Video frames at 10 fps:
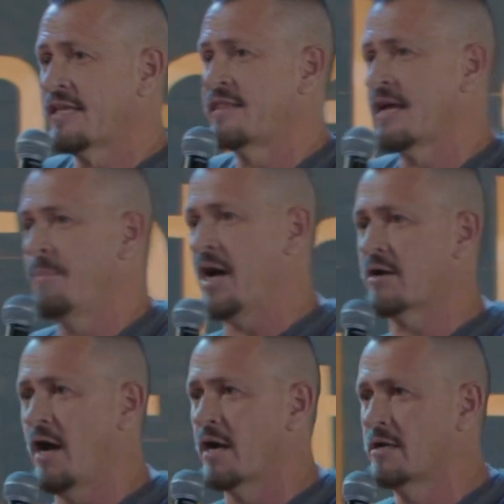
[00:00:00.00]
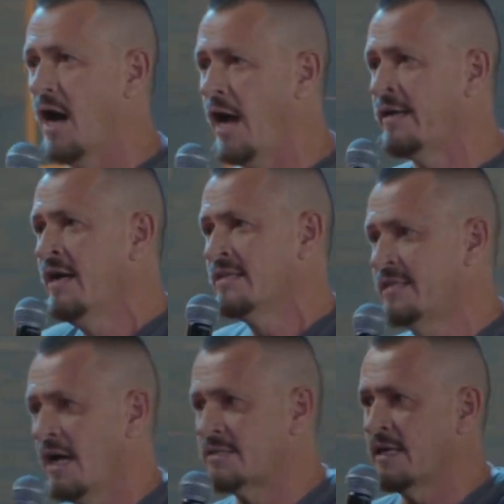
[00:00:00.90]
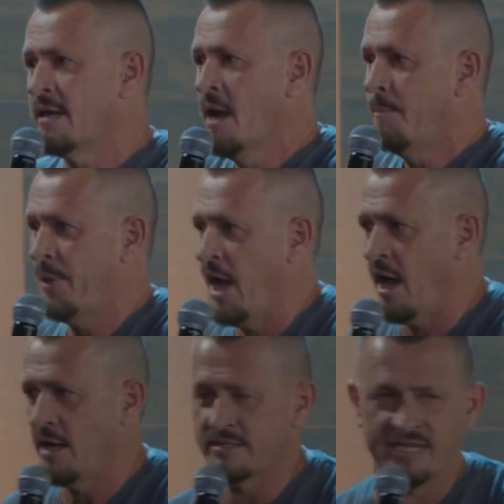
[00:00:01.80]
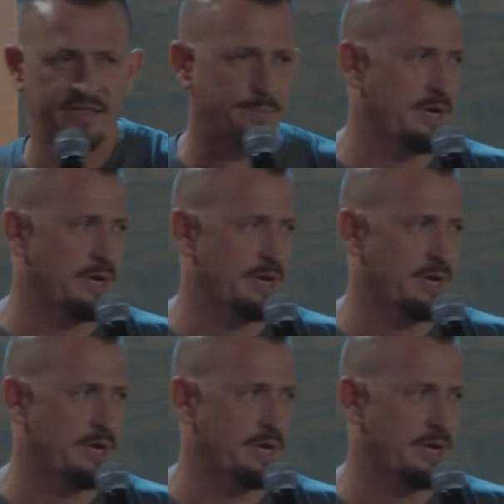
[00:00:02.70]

the thing about God. God doesn't pause in the